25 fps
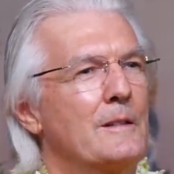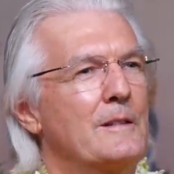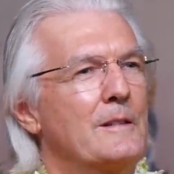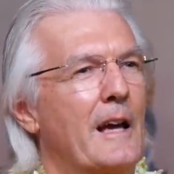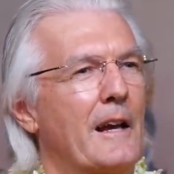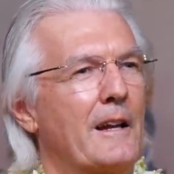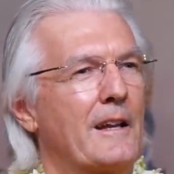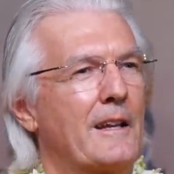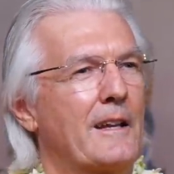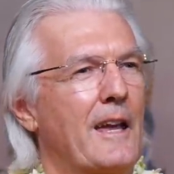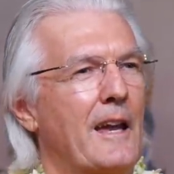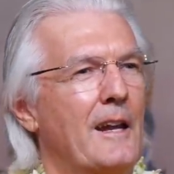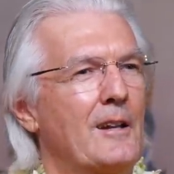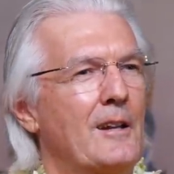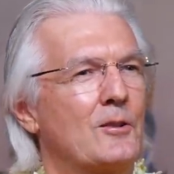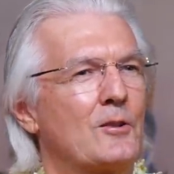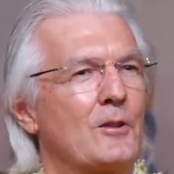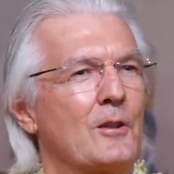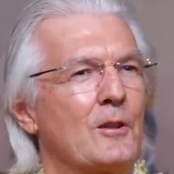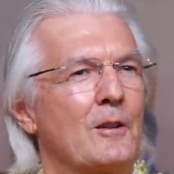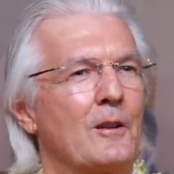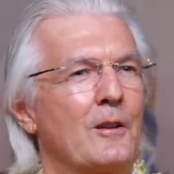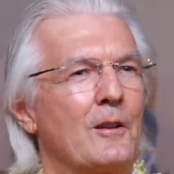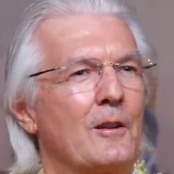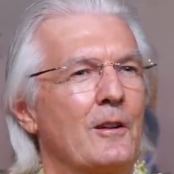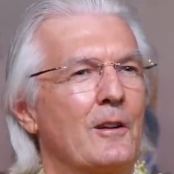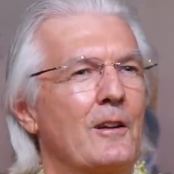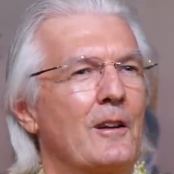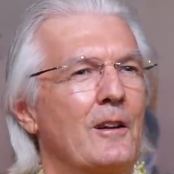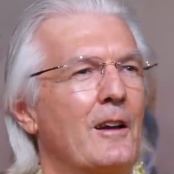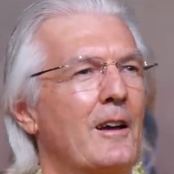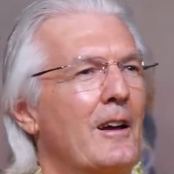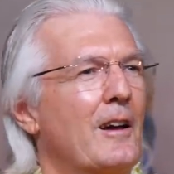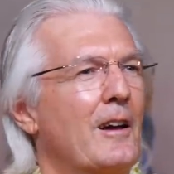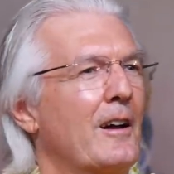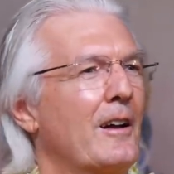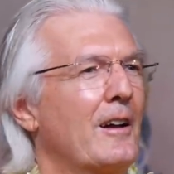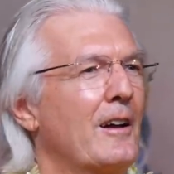dedication
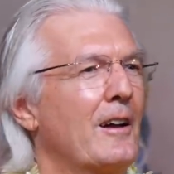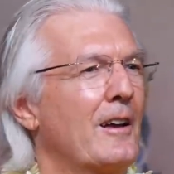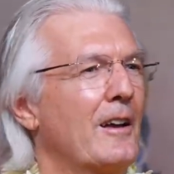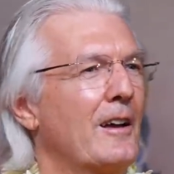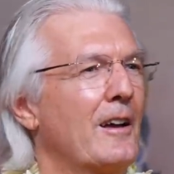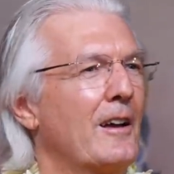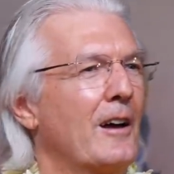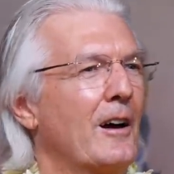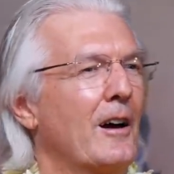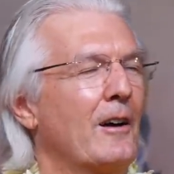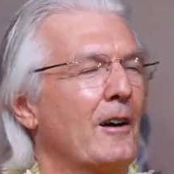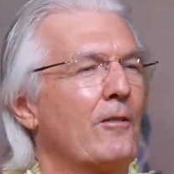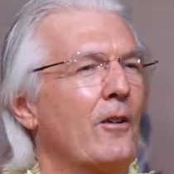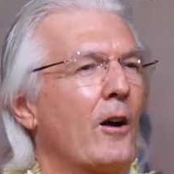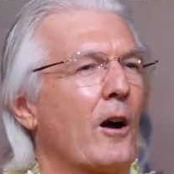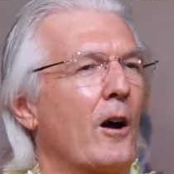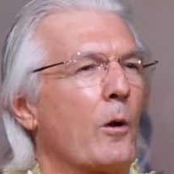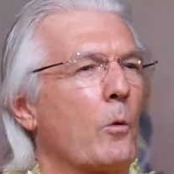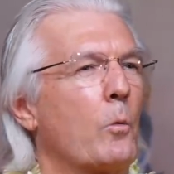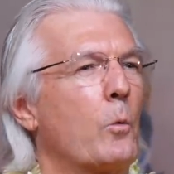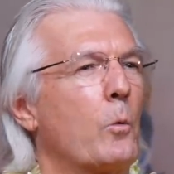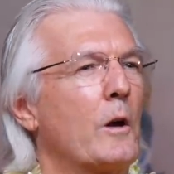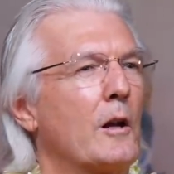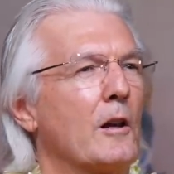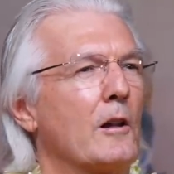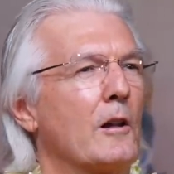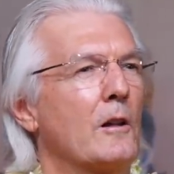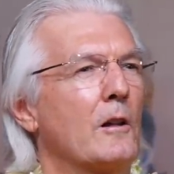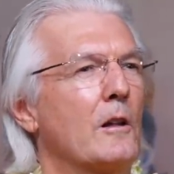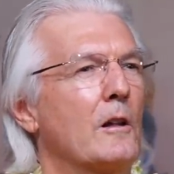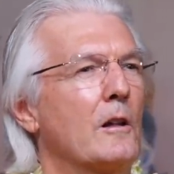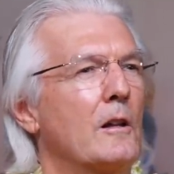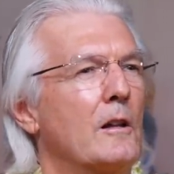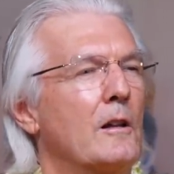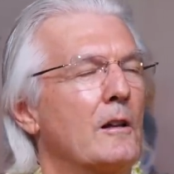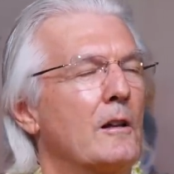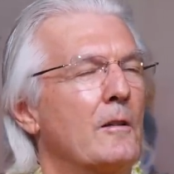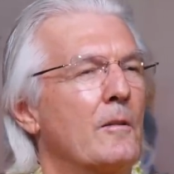of our
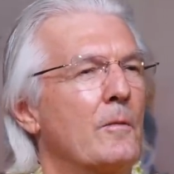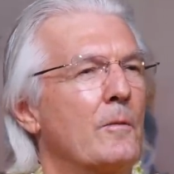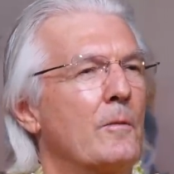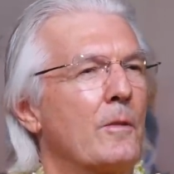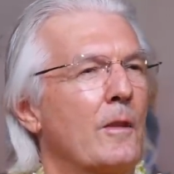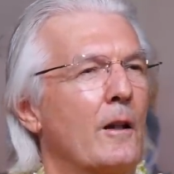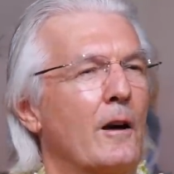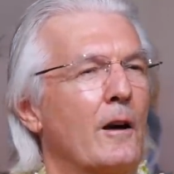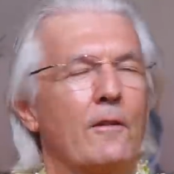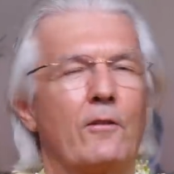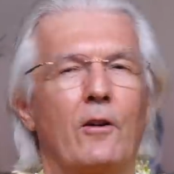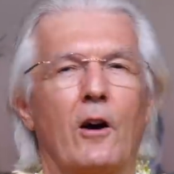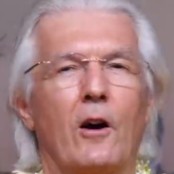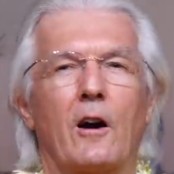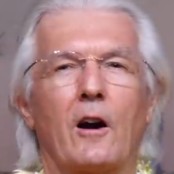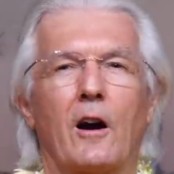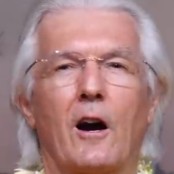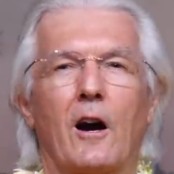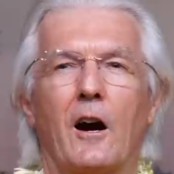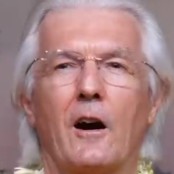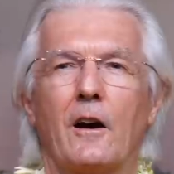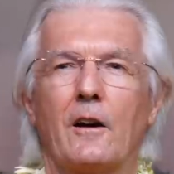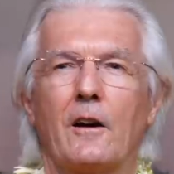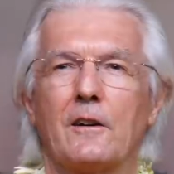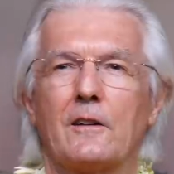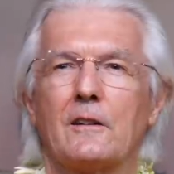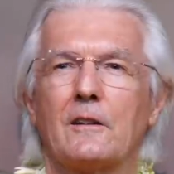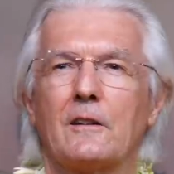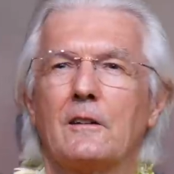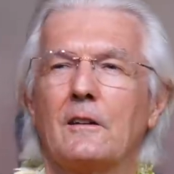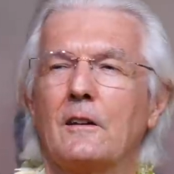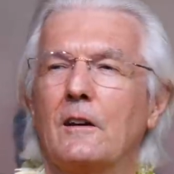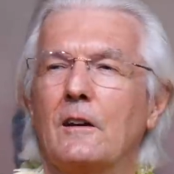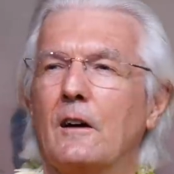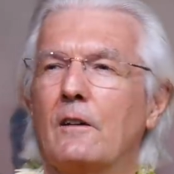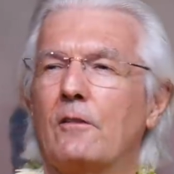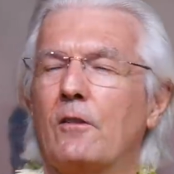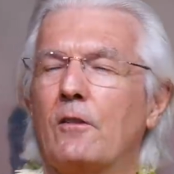will, of our heart,
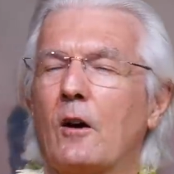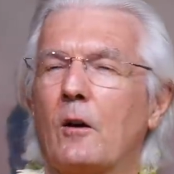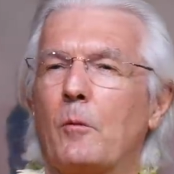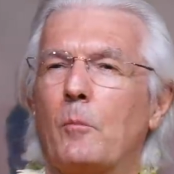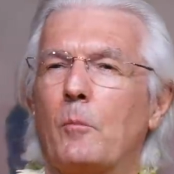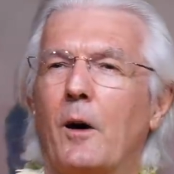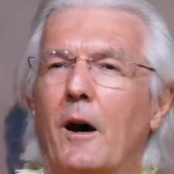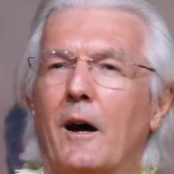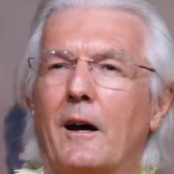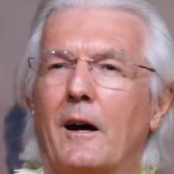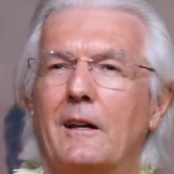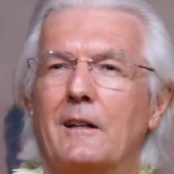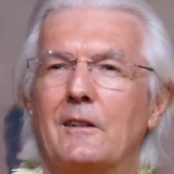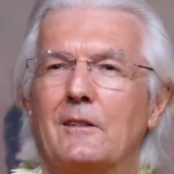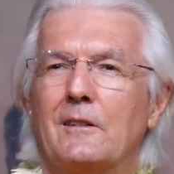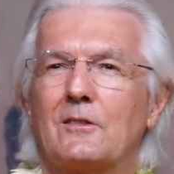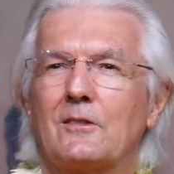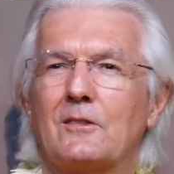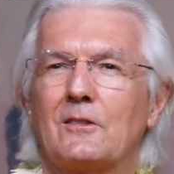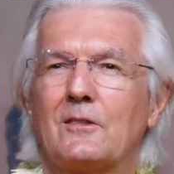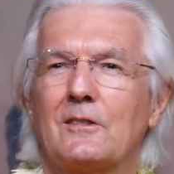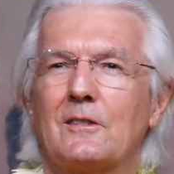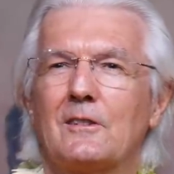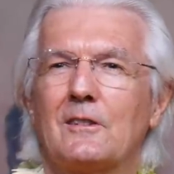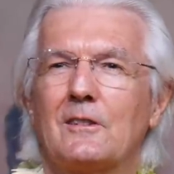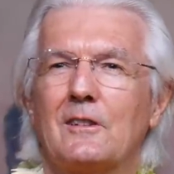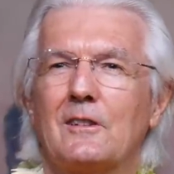of our minds,